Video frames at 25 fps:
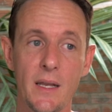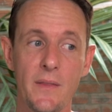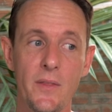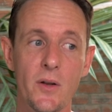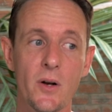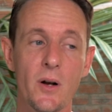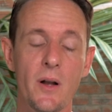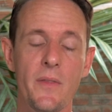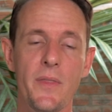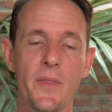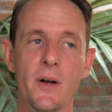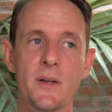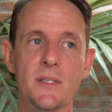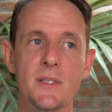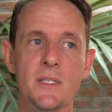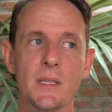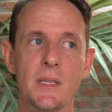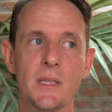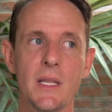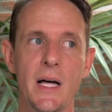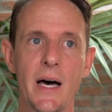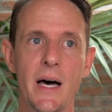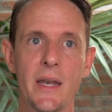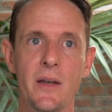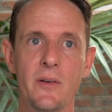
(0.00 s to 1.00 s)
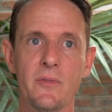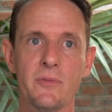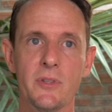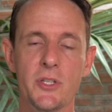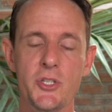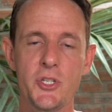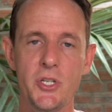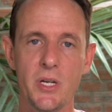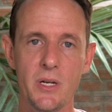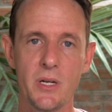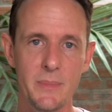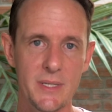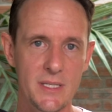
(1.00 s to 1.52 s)
And there is a lot of
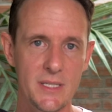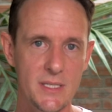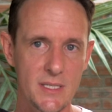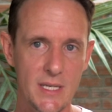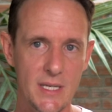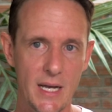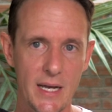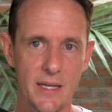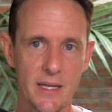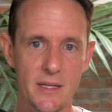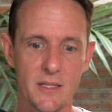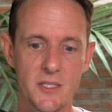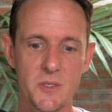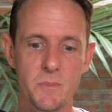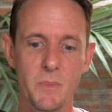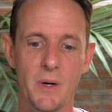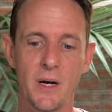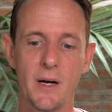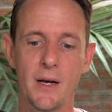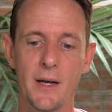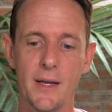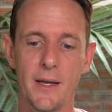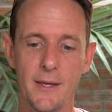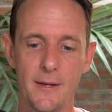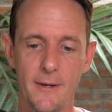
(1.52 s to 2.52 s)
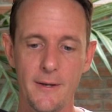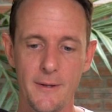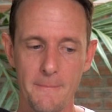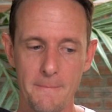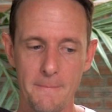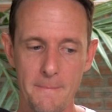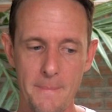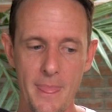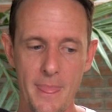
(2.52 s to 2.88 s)
legitimate science behind